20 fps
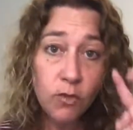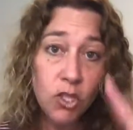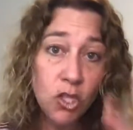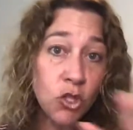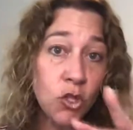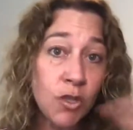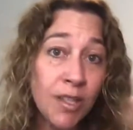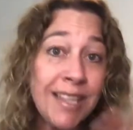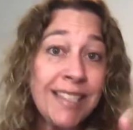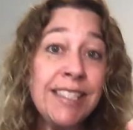
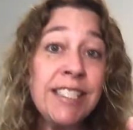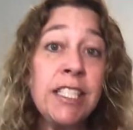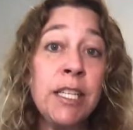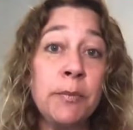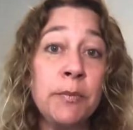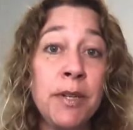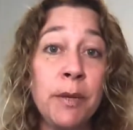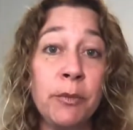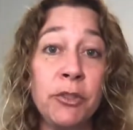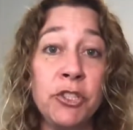So that's
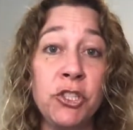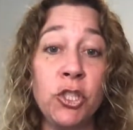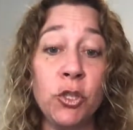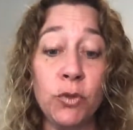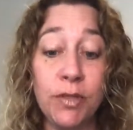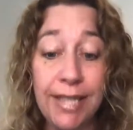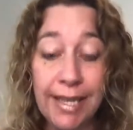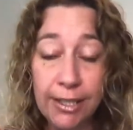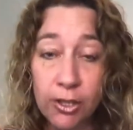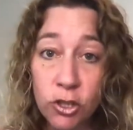tip number 2.
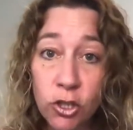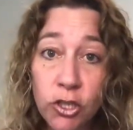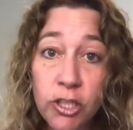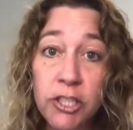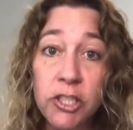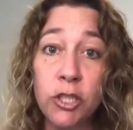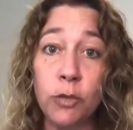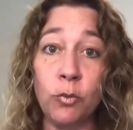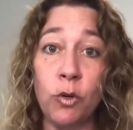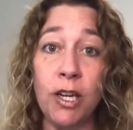Take a look
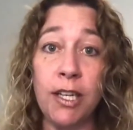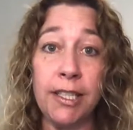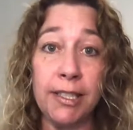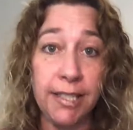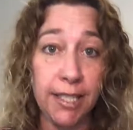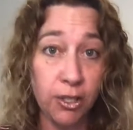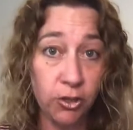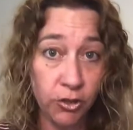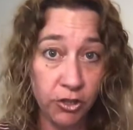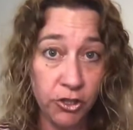at your product,
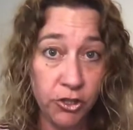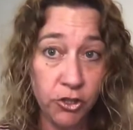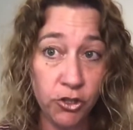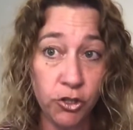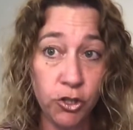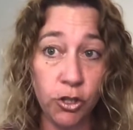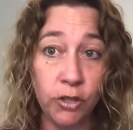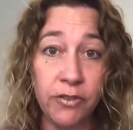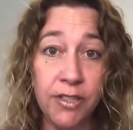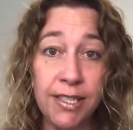take a look at your
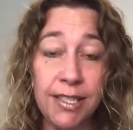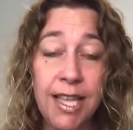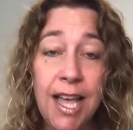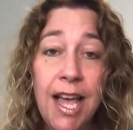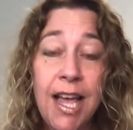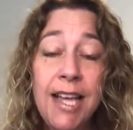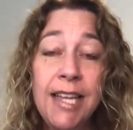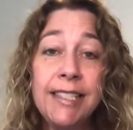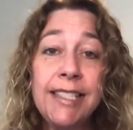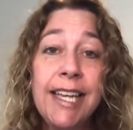service,
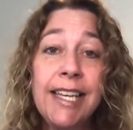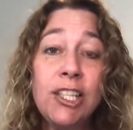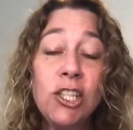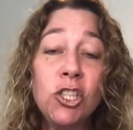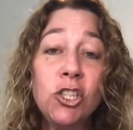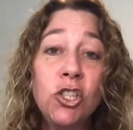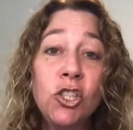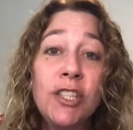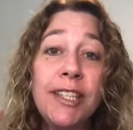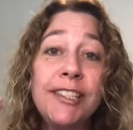take a
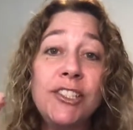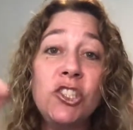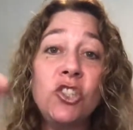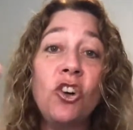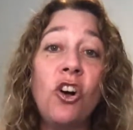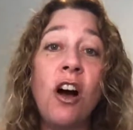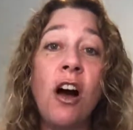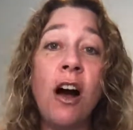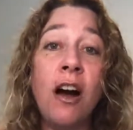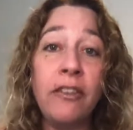look at your
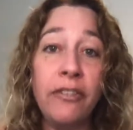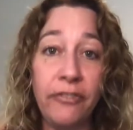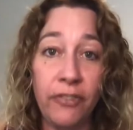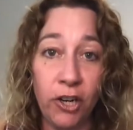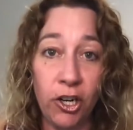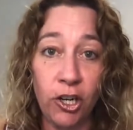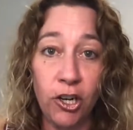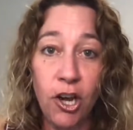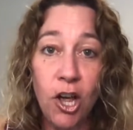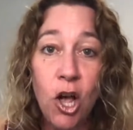
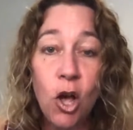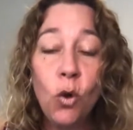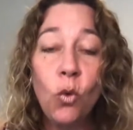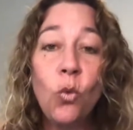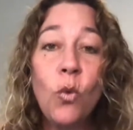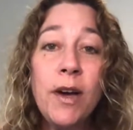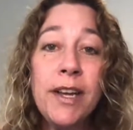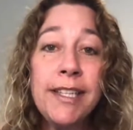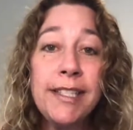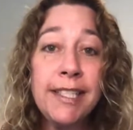offer.
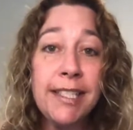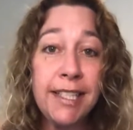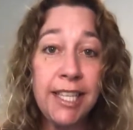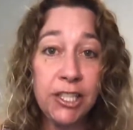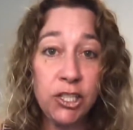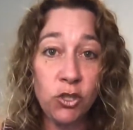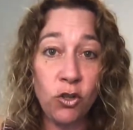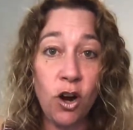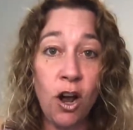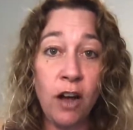What is it
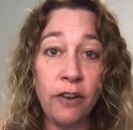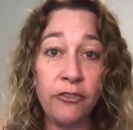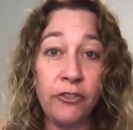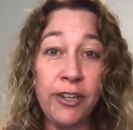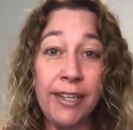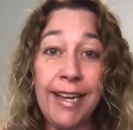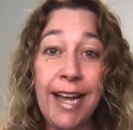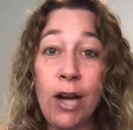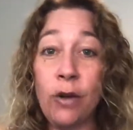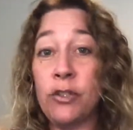that you're
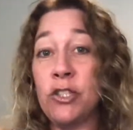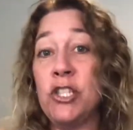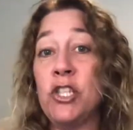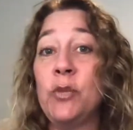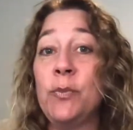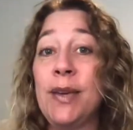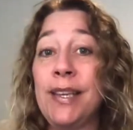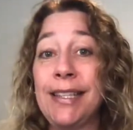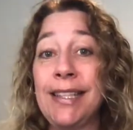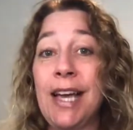offering? How can you
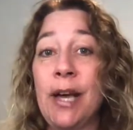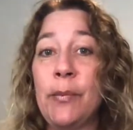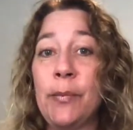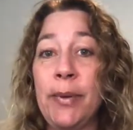make that